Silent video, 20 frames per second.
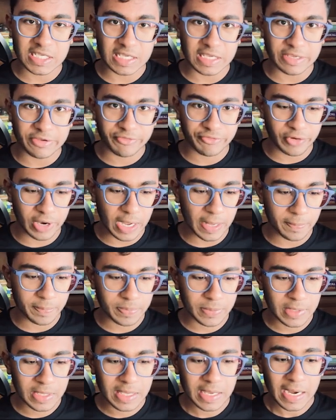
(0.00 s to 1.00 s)
e five,
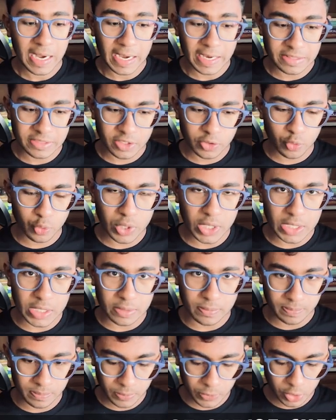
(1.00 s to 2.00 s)
heading the
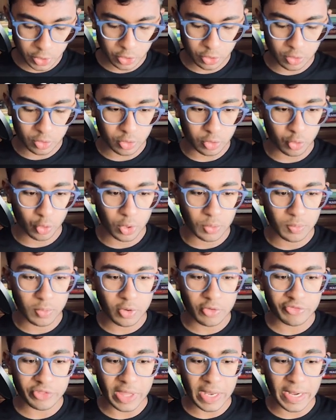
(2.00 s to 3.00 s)
queen. Queen
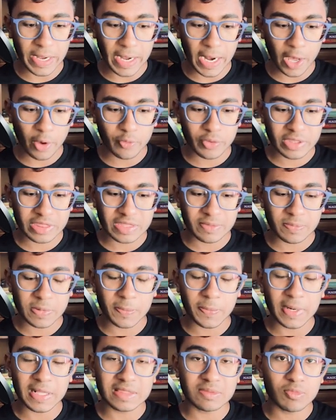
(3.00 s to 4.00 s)
moves, and now we simply
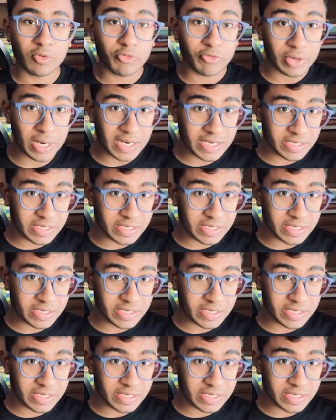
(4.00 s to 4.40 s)
play the move knight